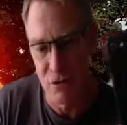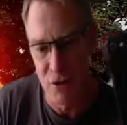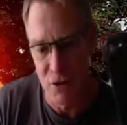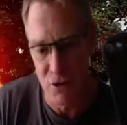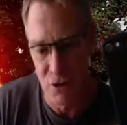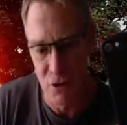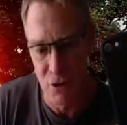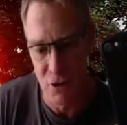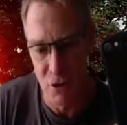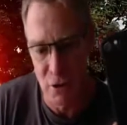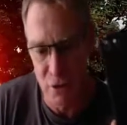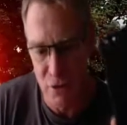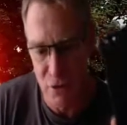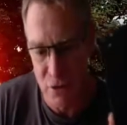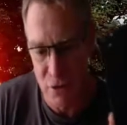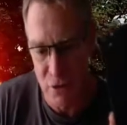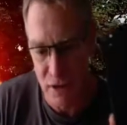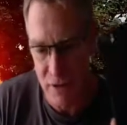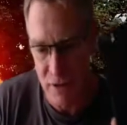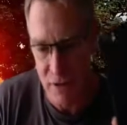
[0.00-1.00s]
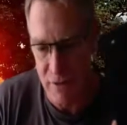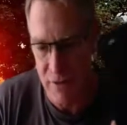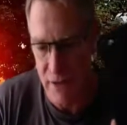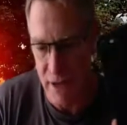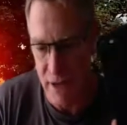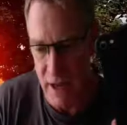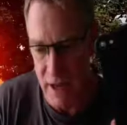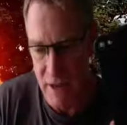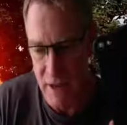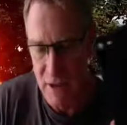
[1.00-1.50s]
So if you have
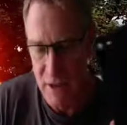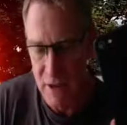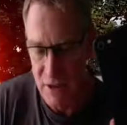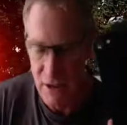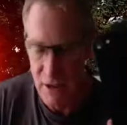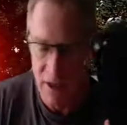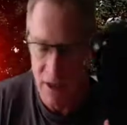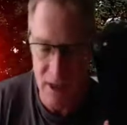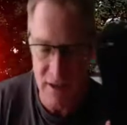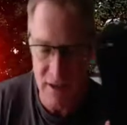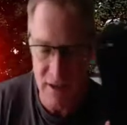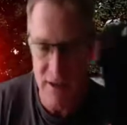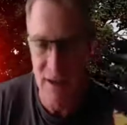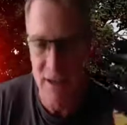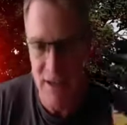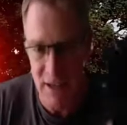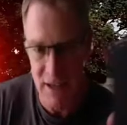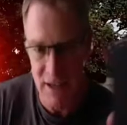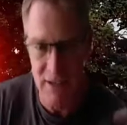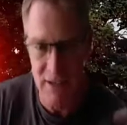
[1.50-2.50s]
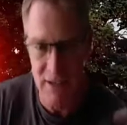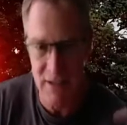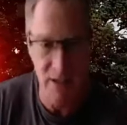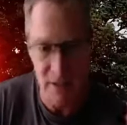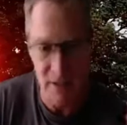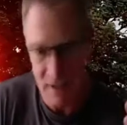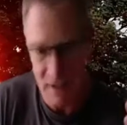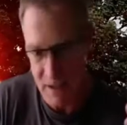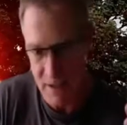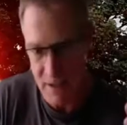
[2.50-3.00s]
that, you can actually test
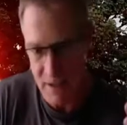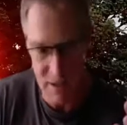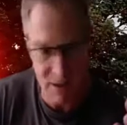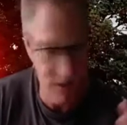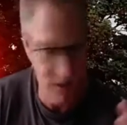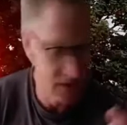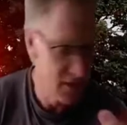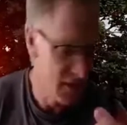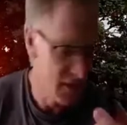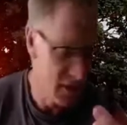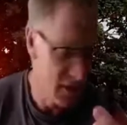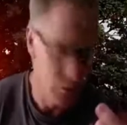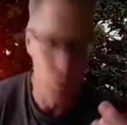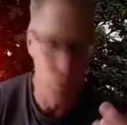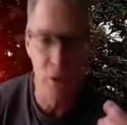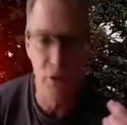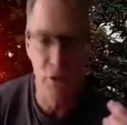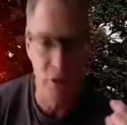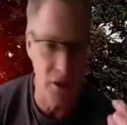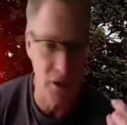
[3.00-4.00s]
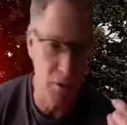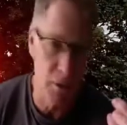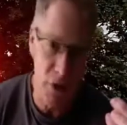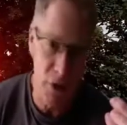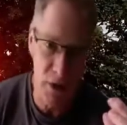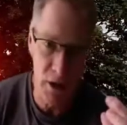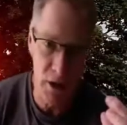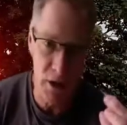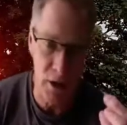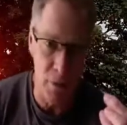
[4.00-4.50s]
this with the
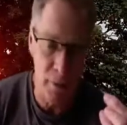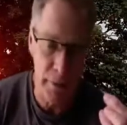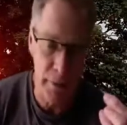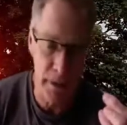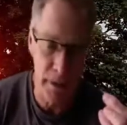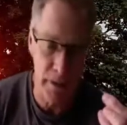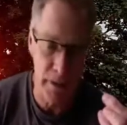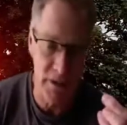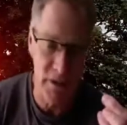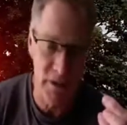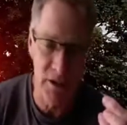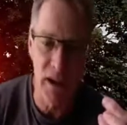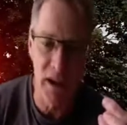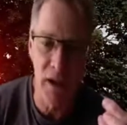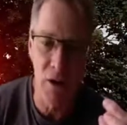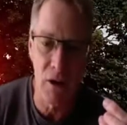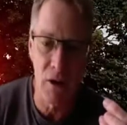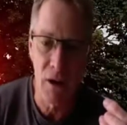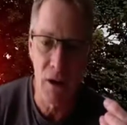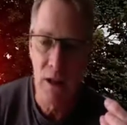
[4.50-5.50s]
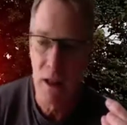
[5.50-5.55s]
Immunical and see how